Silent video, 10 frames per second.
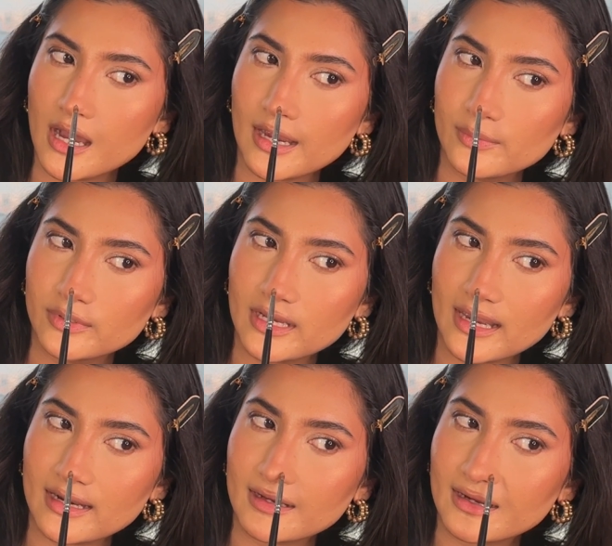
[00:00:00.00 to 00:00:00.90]
I would
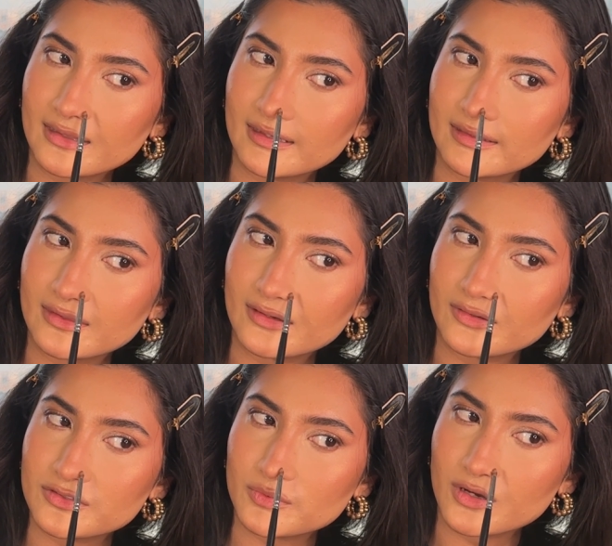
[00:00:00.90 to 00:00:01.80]
add a highlight there
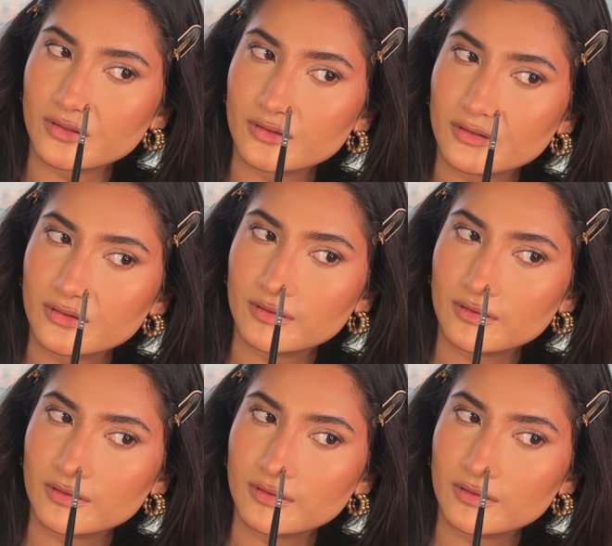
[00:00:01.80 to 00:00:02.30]
as well.